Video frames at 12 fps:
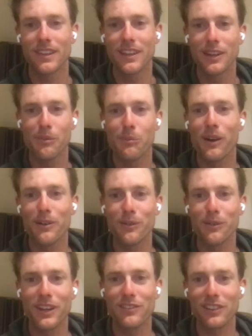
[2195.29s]
1 week
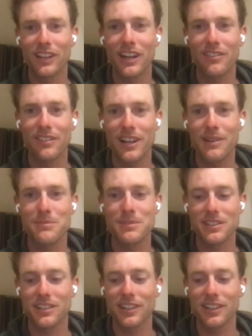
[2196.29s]
of your life comes, that you
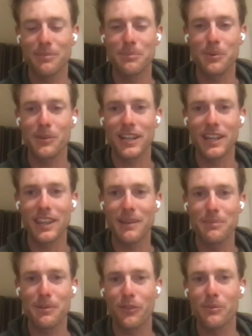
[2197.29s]
can put down that
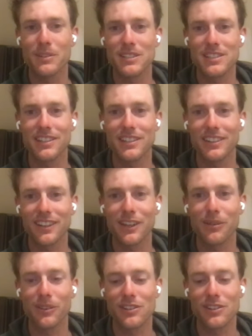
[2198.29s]
performance that you want
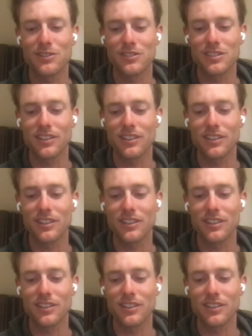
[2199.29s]
to do. So